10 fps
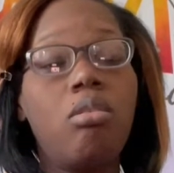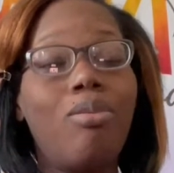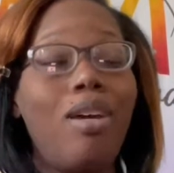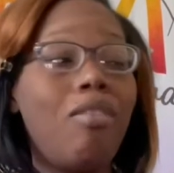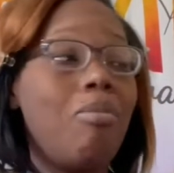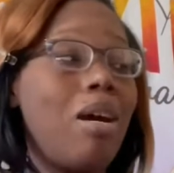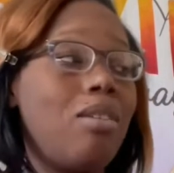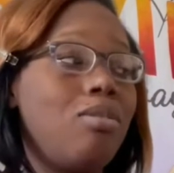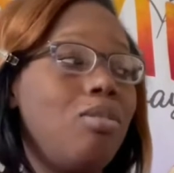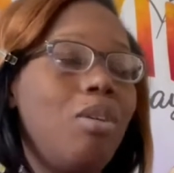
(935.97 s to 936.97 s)
12
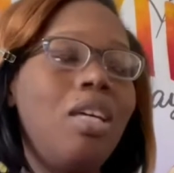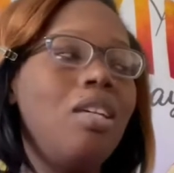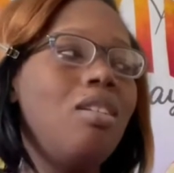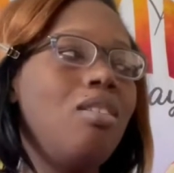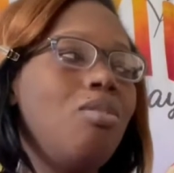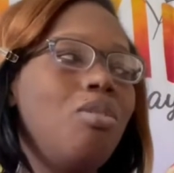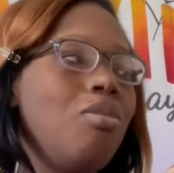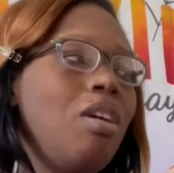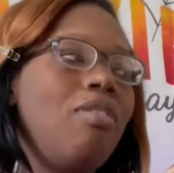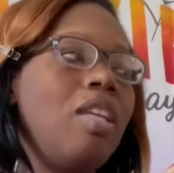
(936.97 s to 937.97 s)
bottles. Do he do you
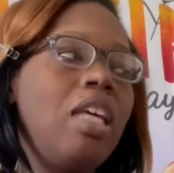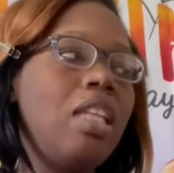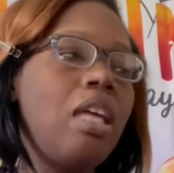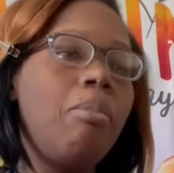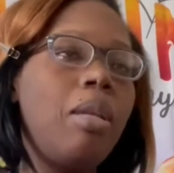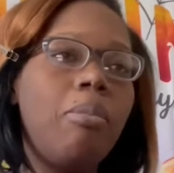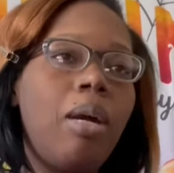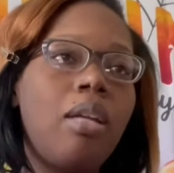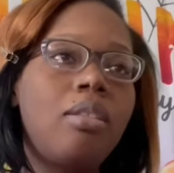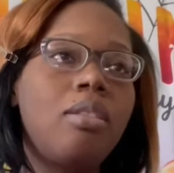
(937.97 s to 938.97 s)
even need that many
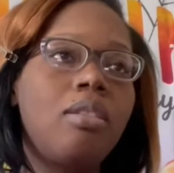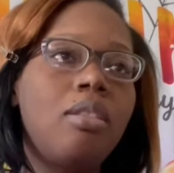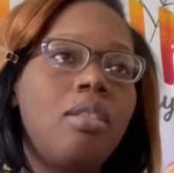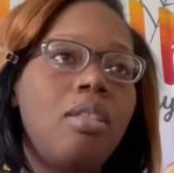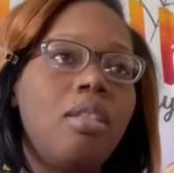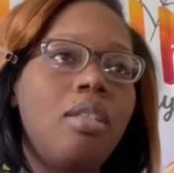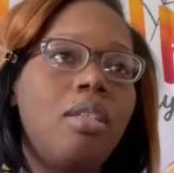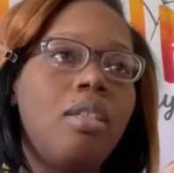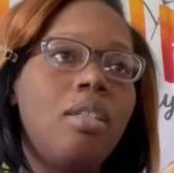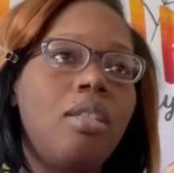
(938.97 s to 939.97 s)
bottles? No, that's
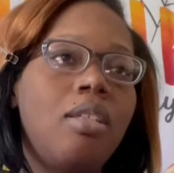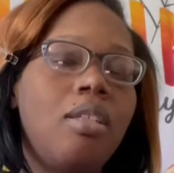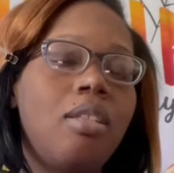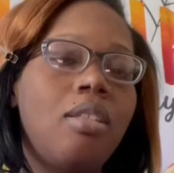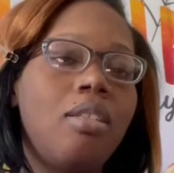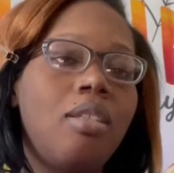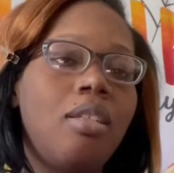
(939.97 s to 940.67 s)
what I'm saying.